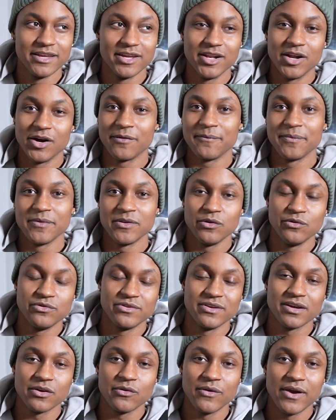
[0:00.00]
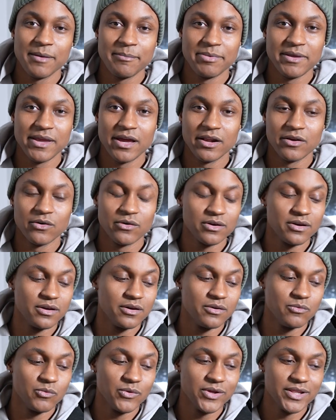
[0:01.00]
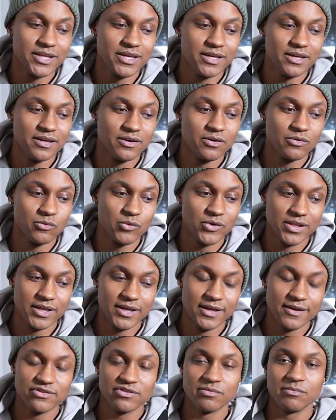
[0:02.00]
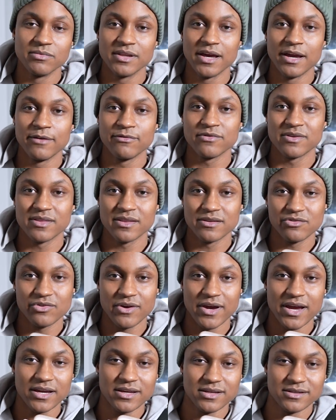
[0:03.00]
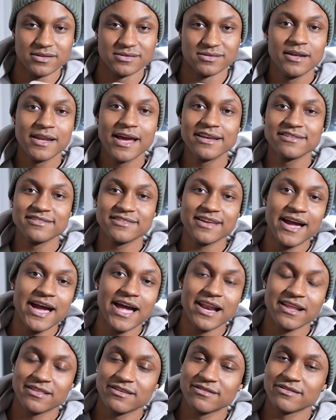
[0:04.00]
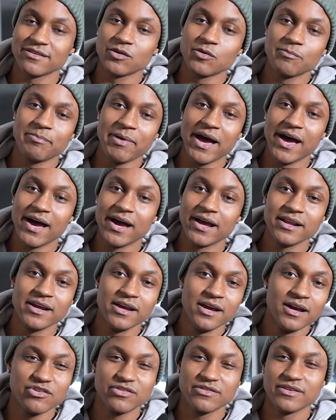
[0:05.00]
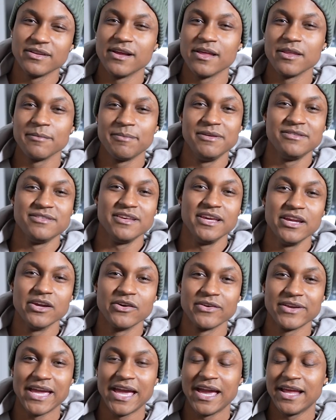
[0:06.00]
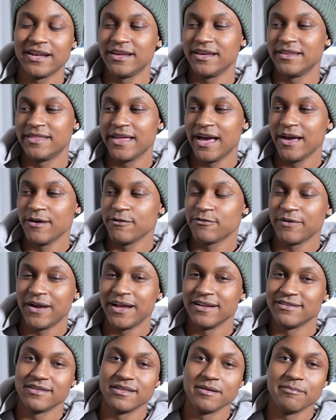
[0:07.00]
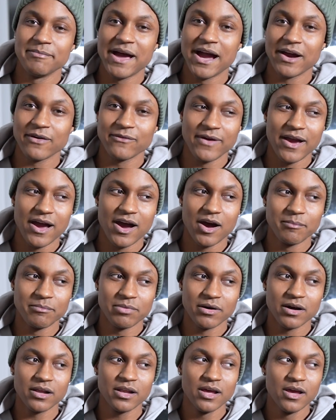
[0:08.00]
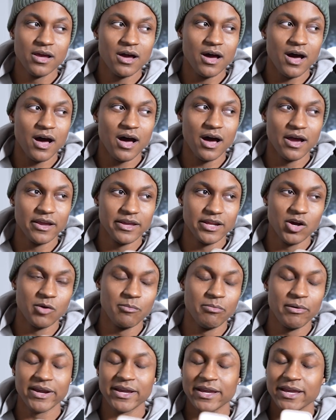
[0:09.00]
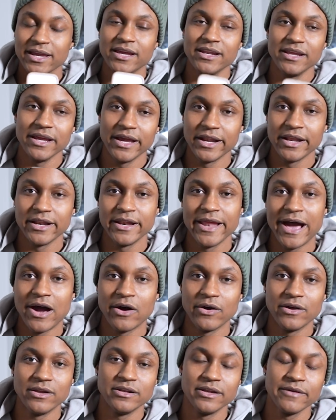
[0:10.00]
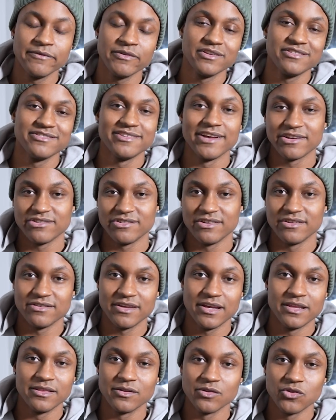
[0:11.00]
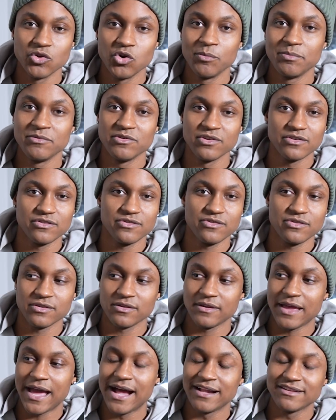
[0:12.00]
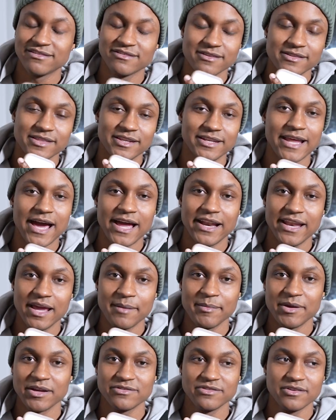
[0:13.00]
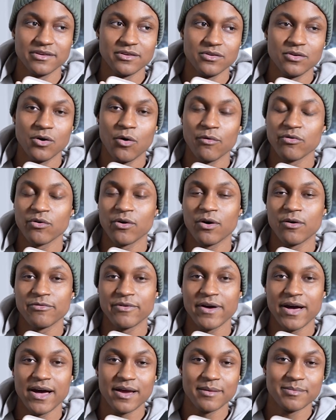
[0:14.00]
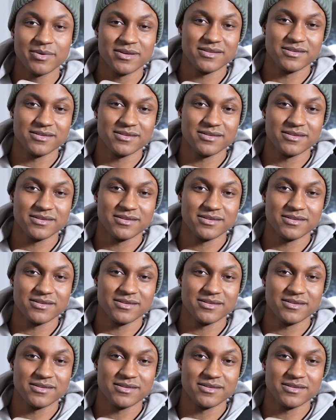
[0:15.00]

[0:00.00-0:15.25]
you know, using a grand piano could really give some life to the track. Next, I added this little pad, just another piece of ear candy that fades in the background, but you know, bringing it in and out in different sections in the loop just adds to the dynamics and overall vibe.